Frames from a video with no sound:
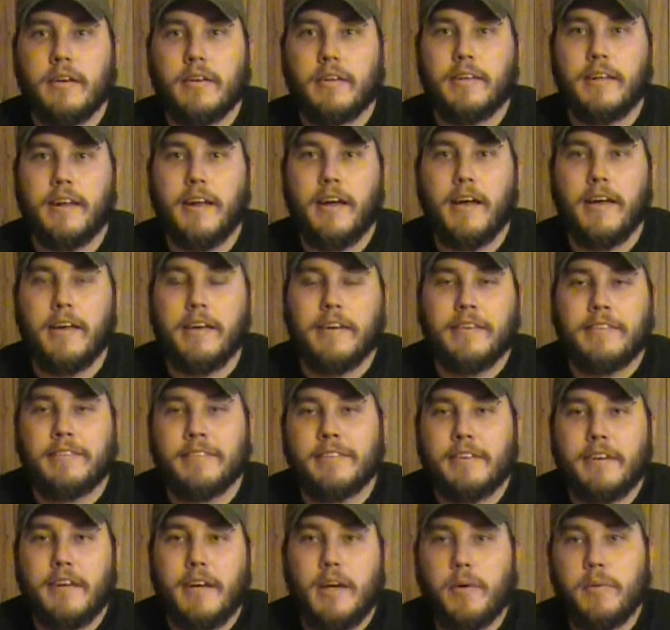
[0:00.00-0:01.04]
G'day,
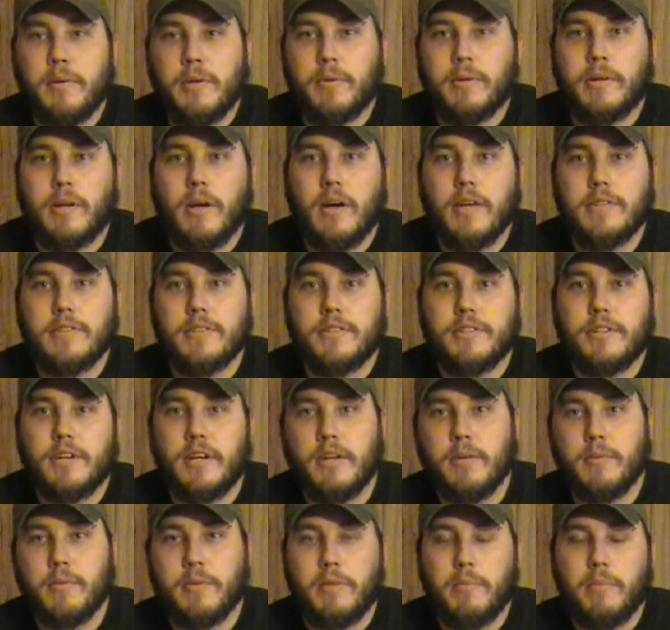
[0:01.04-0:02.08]
how we doing guys? It's
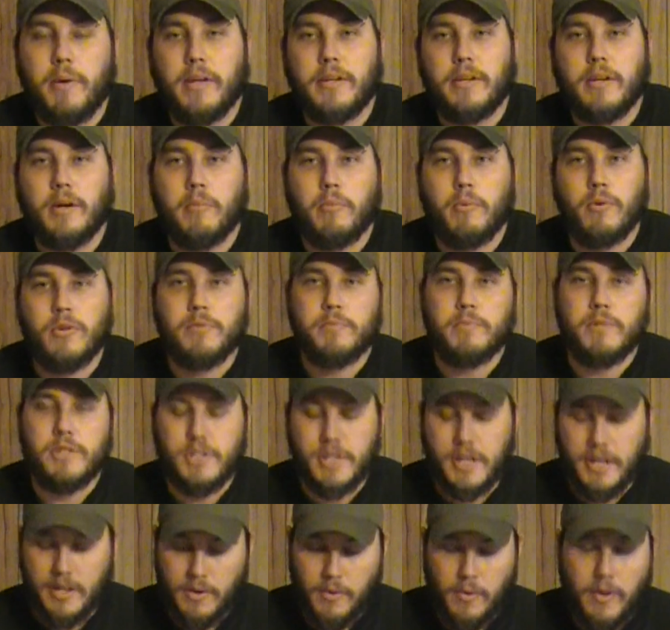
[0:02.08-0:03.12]
Shandy with the Backyard Bushman
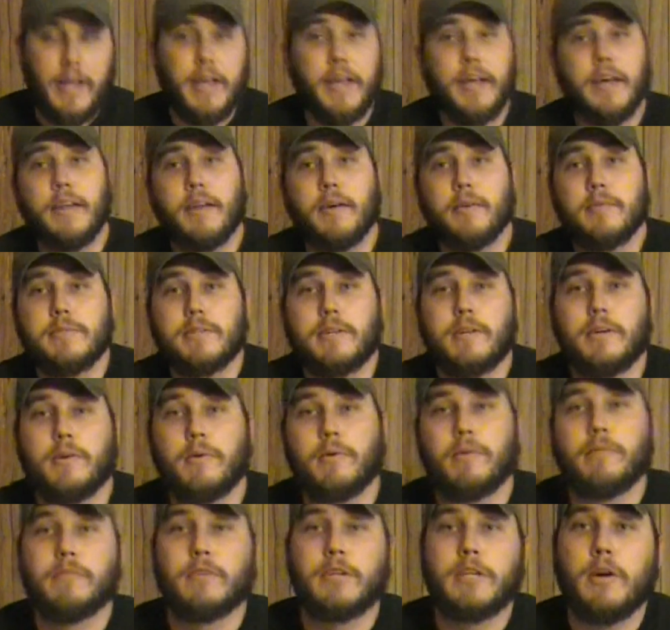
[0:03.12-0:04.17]
channel, and I was going to
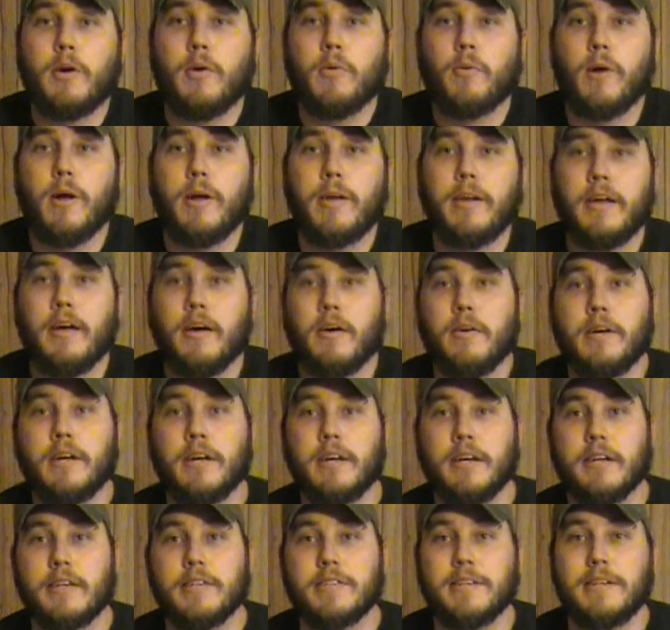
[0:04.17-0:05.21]
do a video right now.
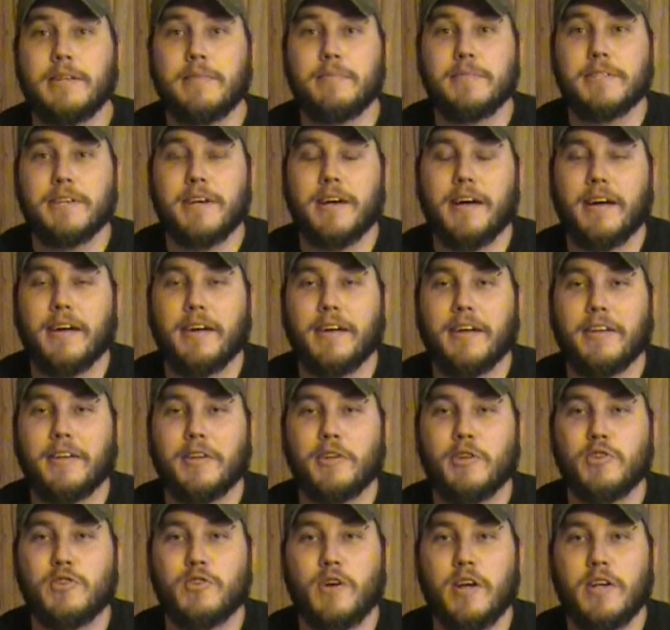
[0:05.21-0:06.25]
Seems a
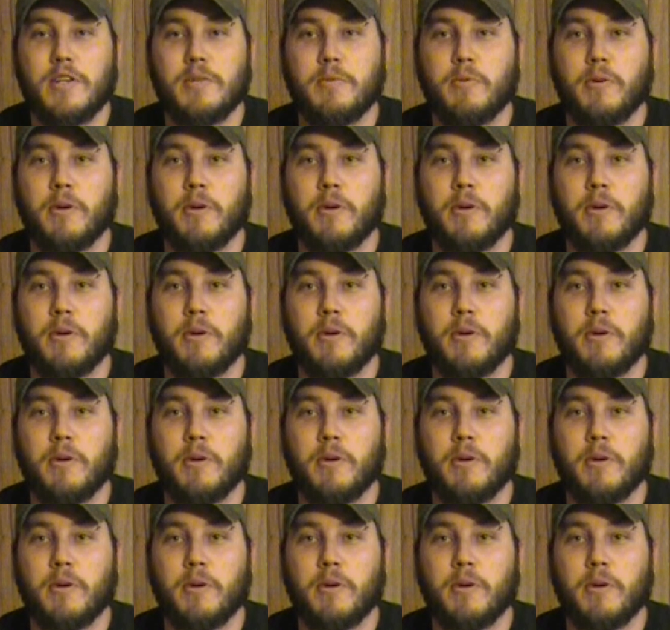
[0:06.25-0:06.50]
little strange.